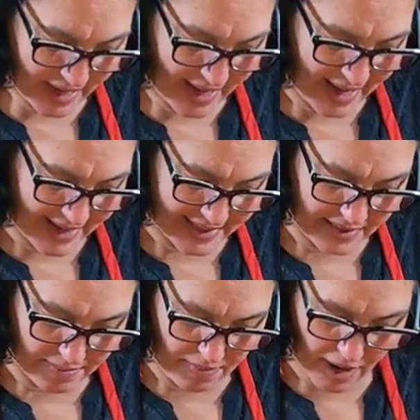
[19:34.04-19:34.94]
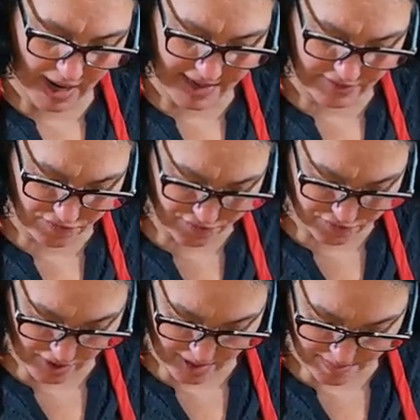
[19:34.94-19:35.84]
adding my
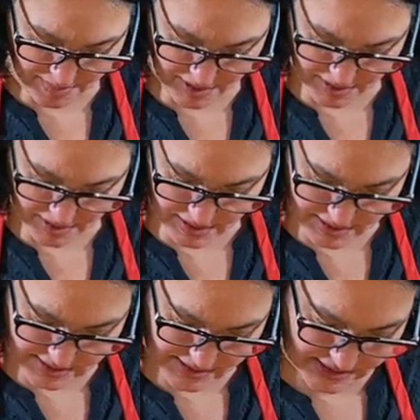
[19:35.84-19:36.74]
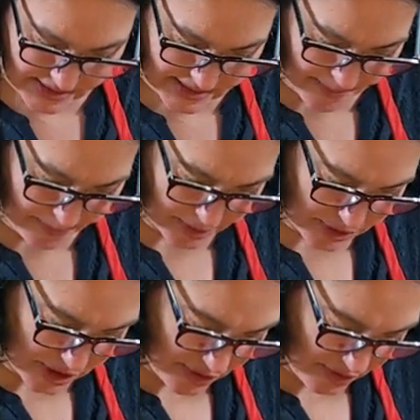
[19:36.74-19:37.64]
rum simple
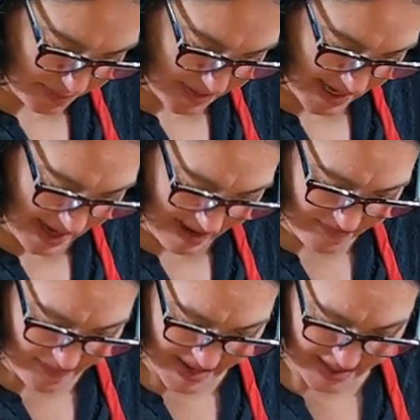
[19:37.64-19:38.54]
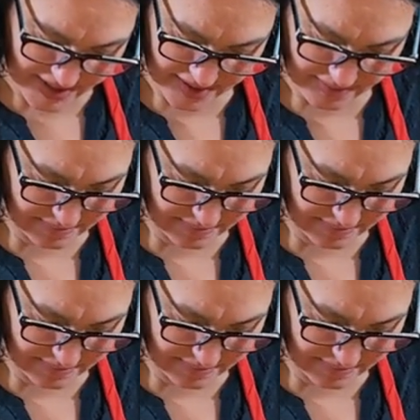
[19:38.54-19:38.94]
syrup that I've made.